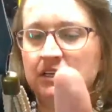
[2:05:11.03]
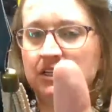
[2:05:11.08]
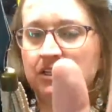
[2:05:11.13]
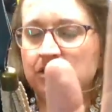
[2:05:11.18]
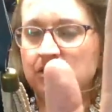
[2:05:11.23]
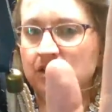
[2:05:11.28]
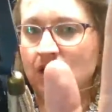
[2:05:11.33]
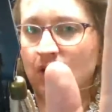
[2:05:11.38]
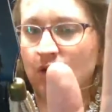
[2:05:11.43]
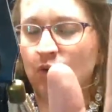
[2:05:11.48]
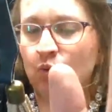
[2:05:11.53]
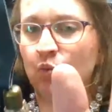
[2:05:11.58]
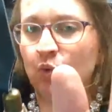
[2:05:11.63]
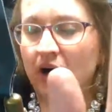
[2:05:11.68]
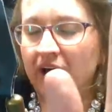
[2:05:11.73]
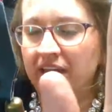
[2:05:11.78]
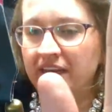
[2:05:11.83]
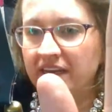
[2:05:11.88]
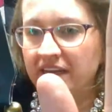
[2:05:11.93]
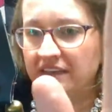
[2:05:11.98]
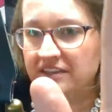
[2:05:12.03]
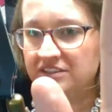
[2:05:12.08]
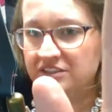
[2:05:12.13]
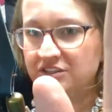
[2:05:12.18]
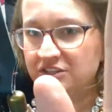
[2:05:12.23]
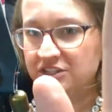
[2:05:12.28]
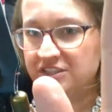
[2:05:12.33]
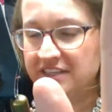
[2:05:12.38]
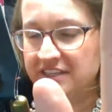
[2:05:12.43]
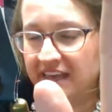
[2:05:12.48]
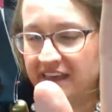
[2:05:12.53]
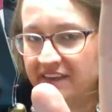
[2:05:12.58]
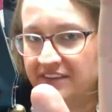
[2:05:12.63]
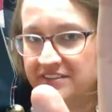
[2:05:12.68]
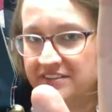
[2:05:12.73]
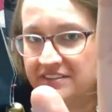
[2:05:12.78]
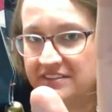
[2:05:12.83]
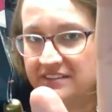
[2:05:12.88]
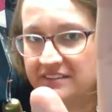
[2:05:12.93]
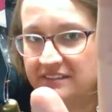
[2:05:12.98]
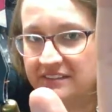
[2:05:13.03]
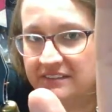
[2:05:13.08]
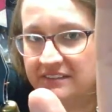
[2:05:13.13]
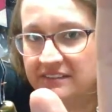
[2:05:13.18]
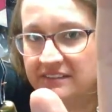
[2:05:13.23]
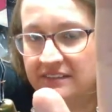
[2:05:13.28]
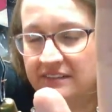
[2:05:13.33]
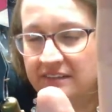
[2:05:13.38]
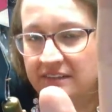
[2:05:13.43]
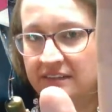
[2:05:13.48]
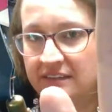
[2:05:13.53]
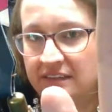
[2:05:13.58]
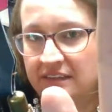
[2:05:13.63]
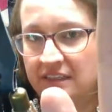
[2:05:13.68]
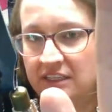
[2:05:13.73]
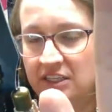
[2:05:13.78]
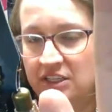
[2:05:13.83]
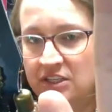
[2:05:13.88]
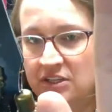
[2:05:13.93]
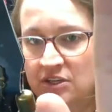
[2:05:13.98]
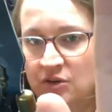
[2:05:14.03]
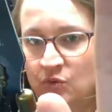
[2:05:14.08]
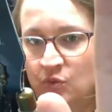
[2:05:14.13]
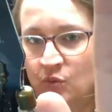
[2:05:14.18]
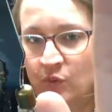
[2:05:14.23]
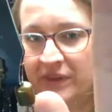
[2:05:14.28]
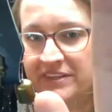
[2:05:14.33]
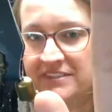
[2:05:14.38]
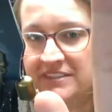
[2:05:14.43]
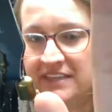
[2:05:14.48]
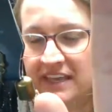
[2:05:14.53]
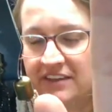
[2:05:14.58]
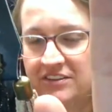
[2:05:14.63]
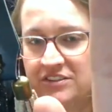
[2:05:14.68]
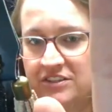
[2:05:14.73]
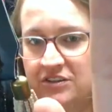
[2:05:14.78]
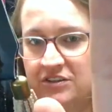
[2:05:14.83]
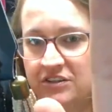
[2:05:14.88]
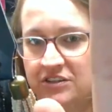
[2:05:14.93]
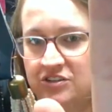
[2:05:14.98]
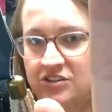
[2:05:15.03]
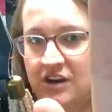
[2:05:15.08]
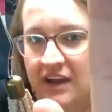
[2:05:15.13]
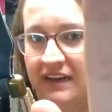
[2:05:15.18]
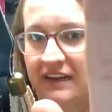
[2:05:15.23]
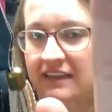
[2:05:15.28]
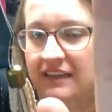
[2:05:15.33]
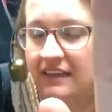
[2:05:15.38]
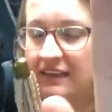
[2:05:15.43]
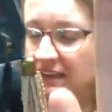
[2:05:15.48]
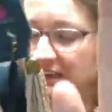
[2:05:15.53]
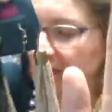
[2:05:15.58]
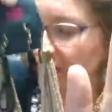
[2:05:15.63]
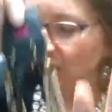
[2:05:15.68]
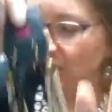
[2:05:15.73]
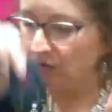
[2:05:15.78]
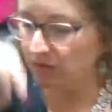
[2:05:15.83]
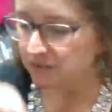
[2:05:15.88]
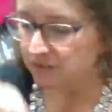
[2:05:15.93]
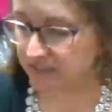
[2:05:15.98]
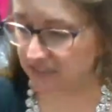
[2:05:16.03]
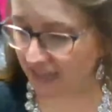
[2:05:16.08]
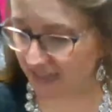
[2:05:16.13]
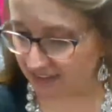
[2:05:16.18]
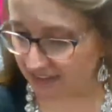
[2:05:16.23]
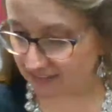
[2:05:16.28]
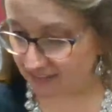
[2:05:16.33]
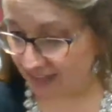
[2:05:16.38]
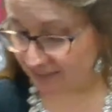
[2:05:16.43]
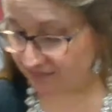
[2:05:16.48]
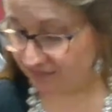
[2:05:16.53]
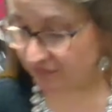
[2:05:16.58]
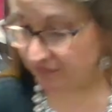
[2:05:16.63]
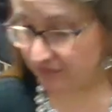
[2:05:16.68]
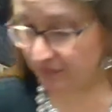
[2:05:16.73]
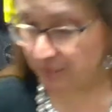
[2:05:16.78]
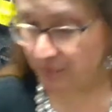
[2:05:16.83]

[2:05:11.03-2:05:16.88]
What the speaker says: So one is your sales. With sales, you can try to hit goals like life of the